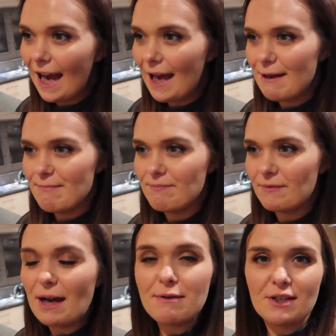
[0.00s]

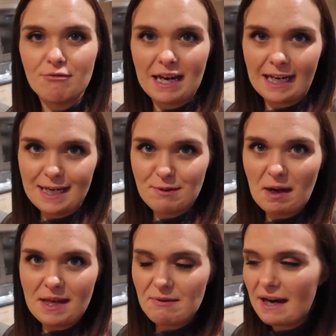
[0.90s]
That was at Reged,
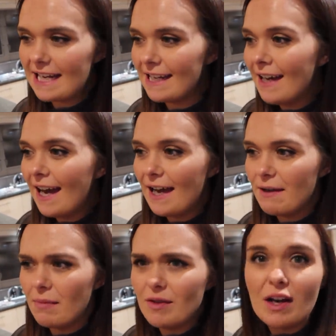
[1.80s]
by the way.
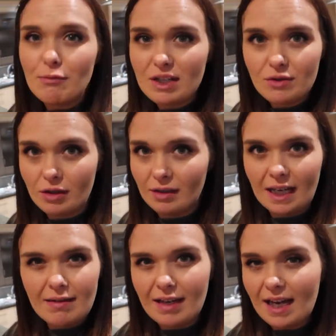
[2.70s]
Their restaurant restaurant,
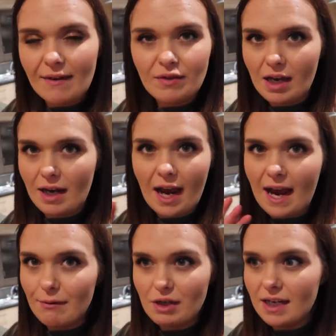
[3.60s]
like the cafe
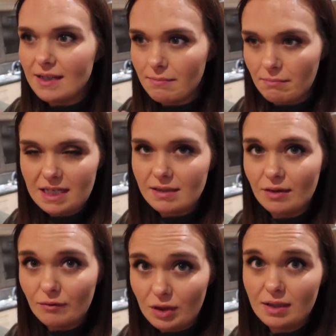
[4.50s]
area, is
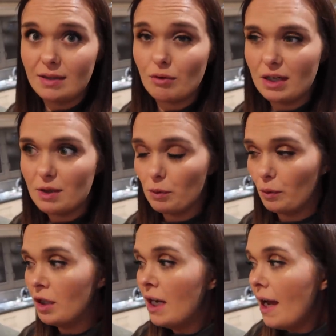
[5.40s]
amazing. The food is incredible.